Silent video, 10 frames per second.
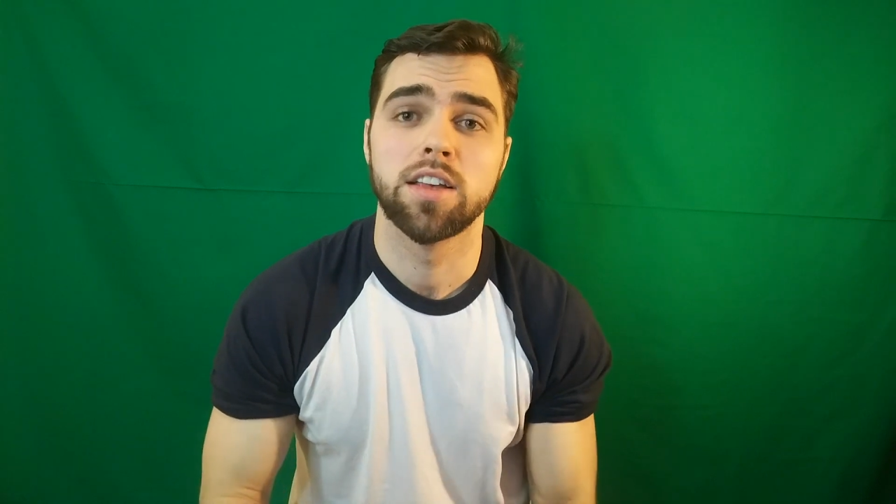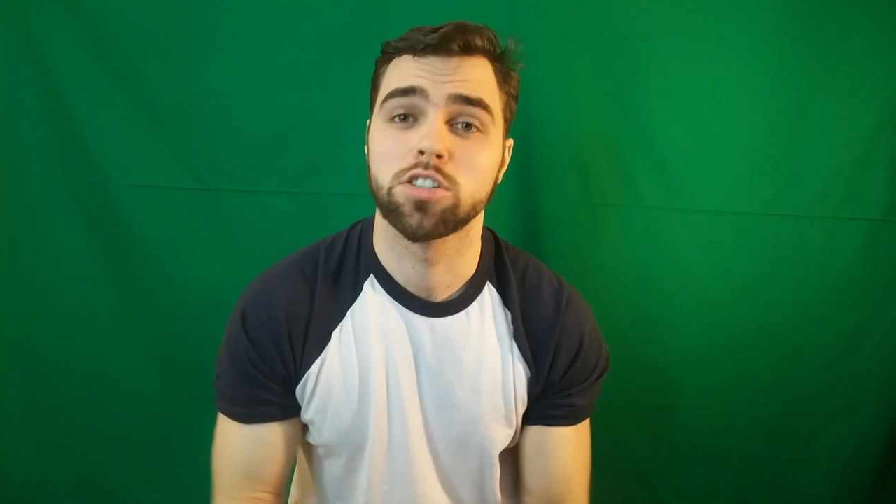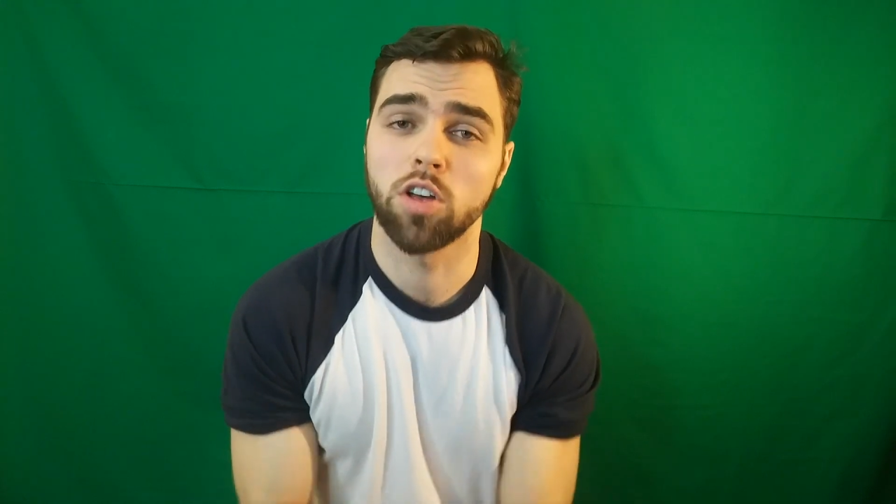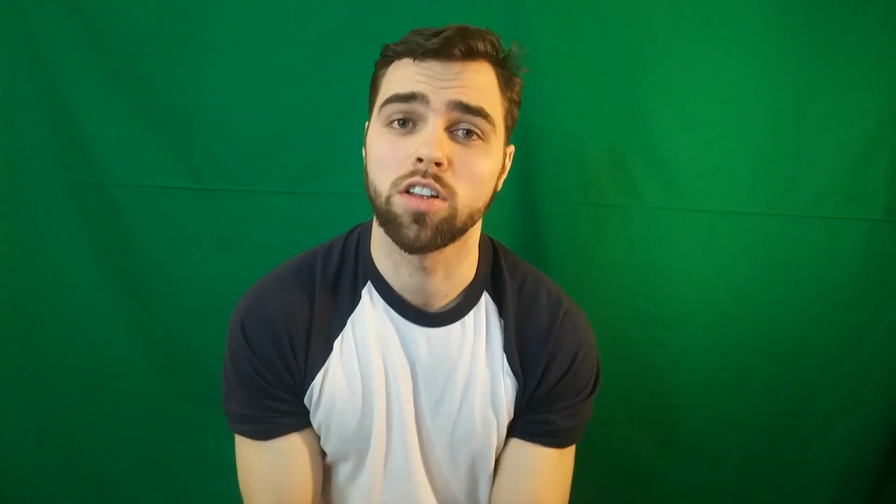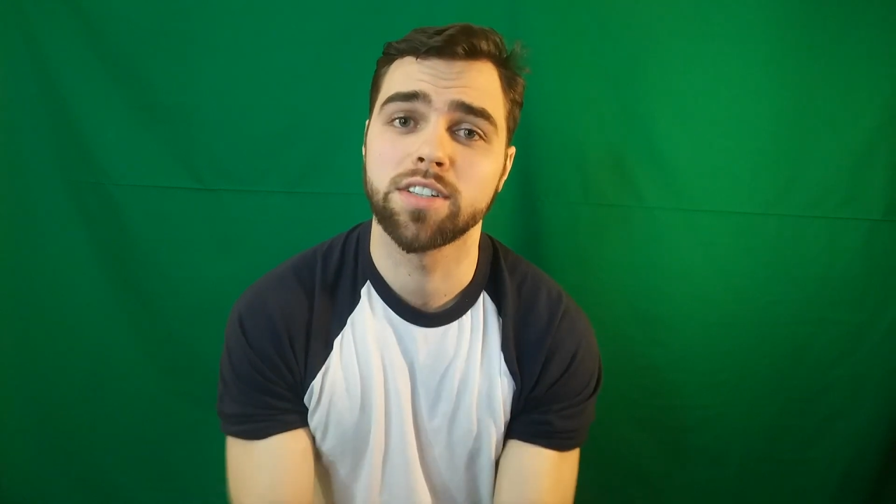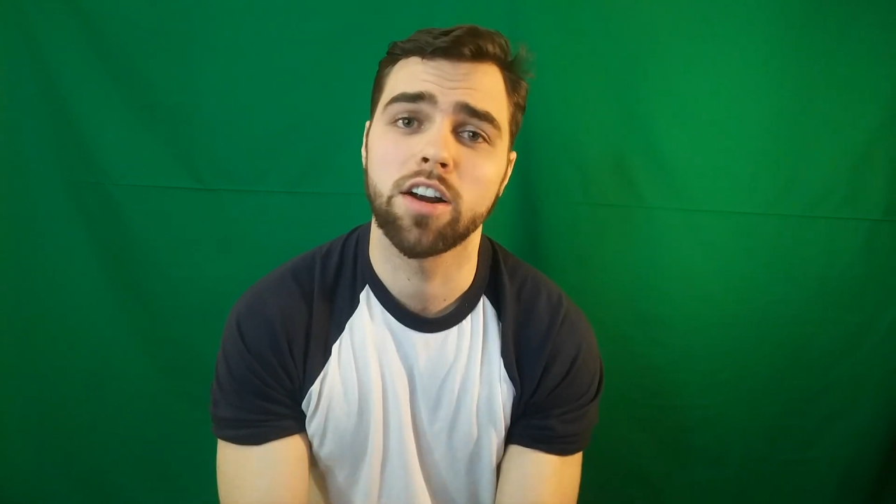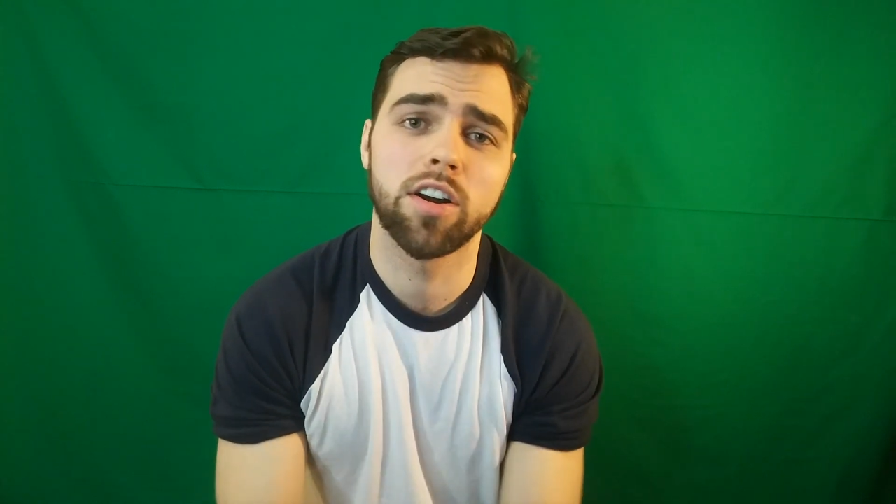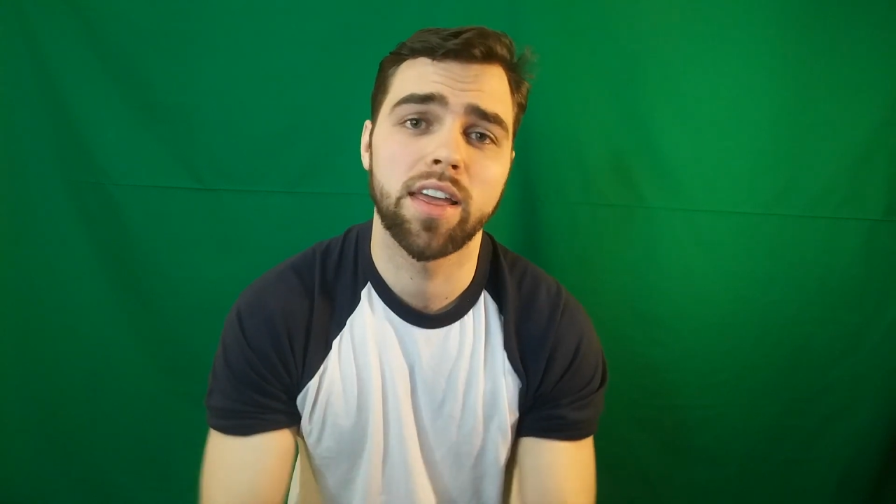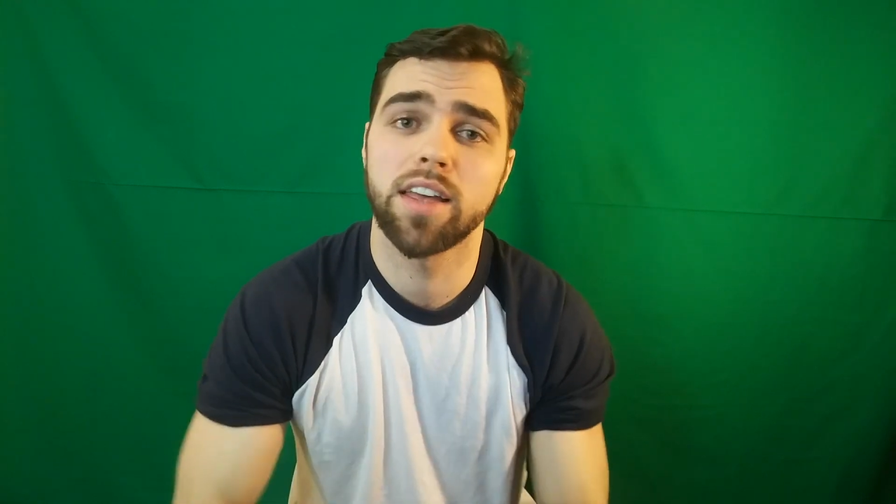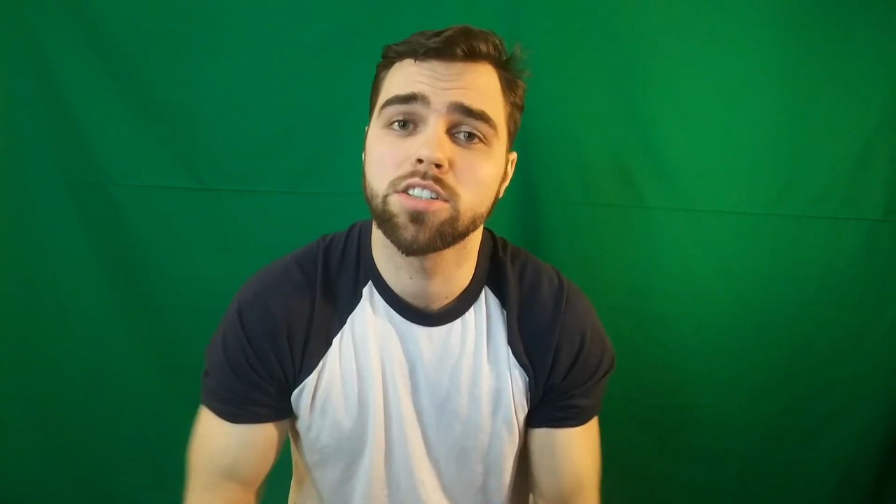
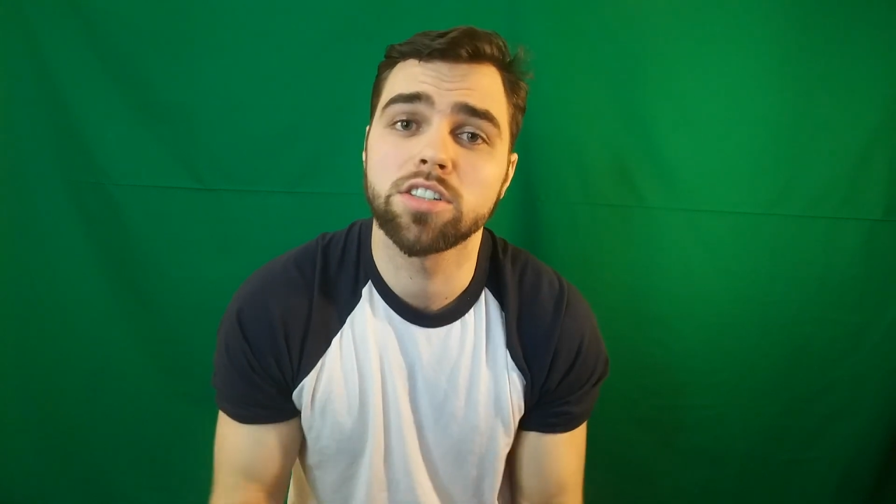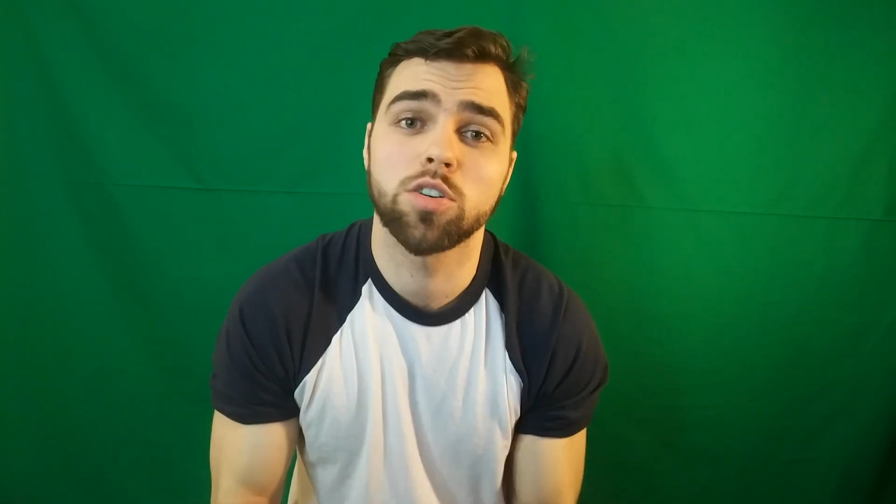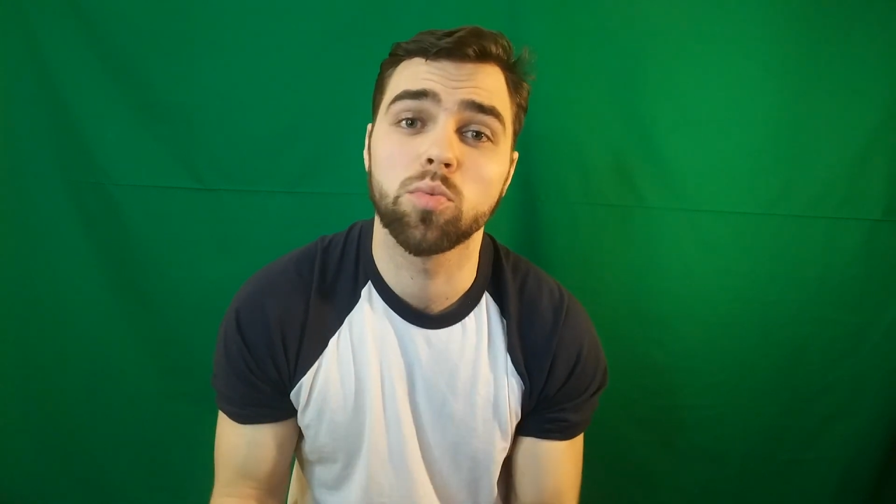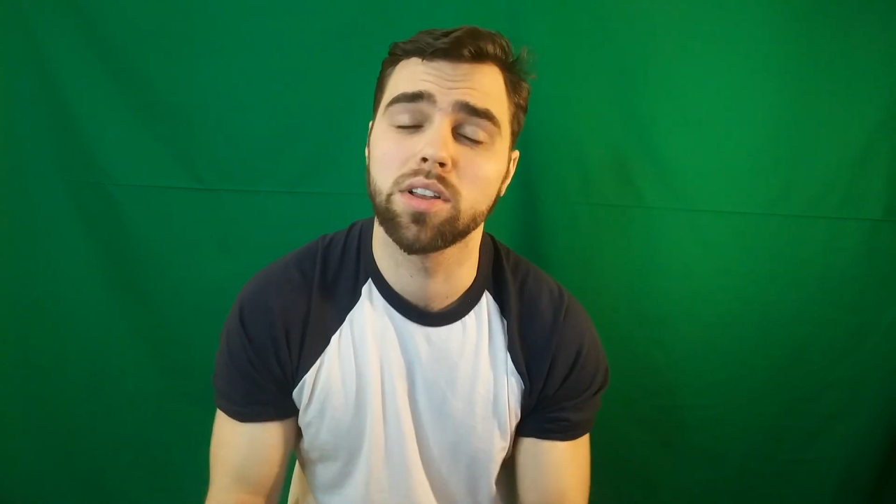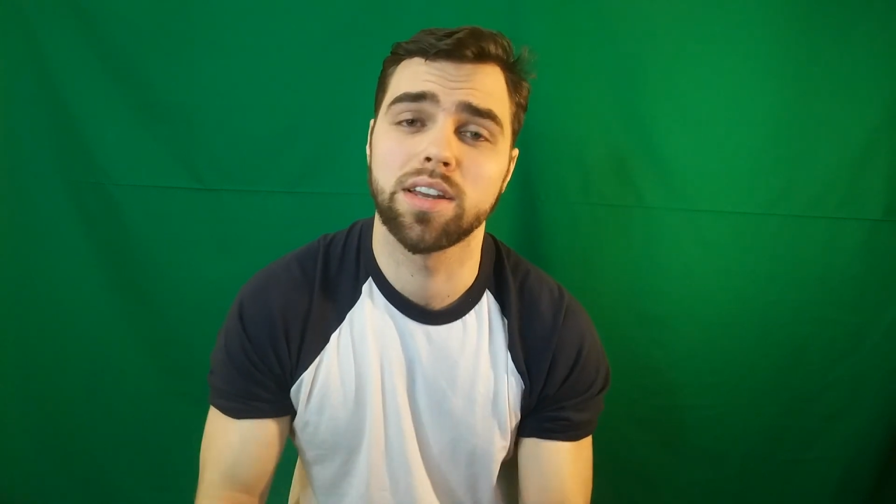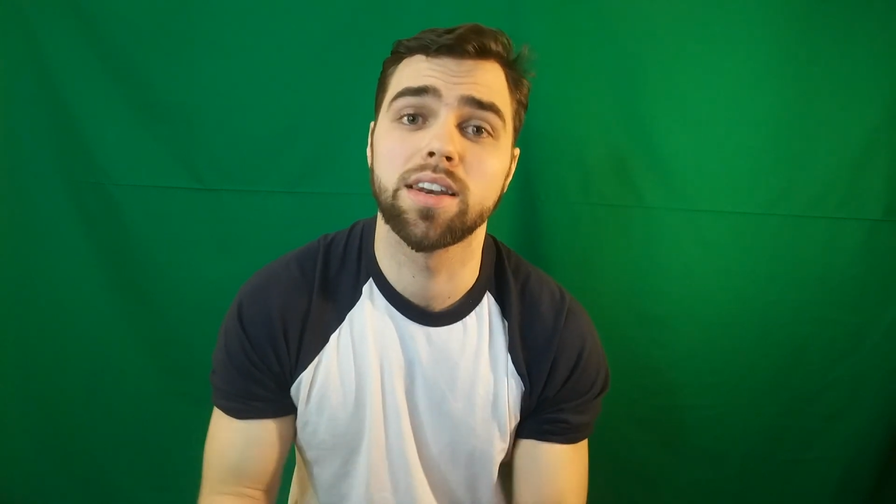solidarity is just a really